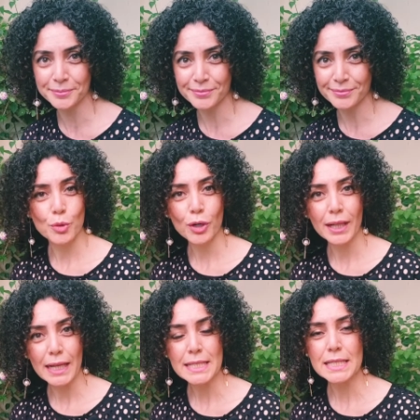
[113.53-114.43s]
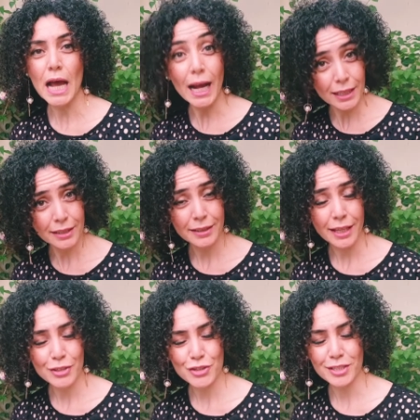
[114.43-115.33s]
More or less
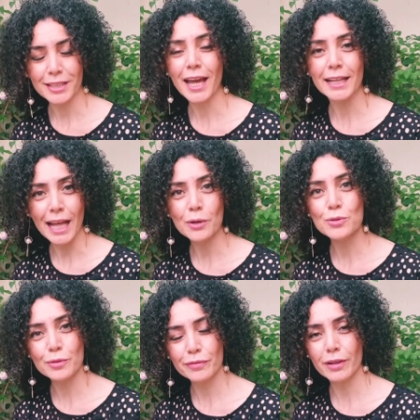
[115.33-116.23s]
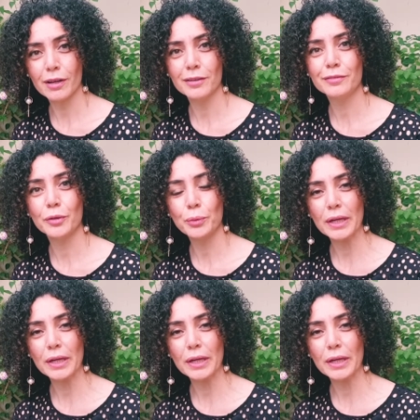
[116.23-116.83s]
unintentionally and out of love,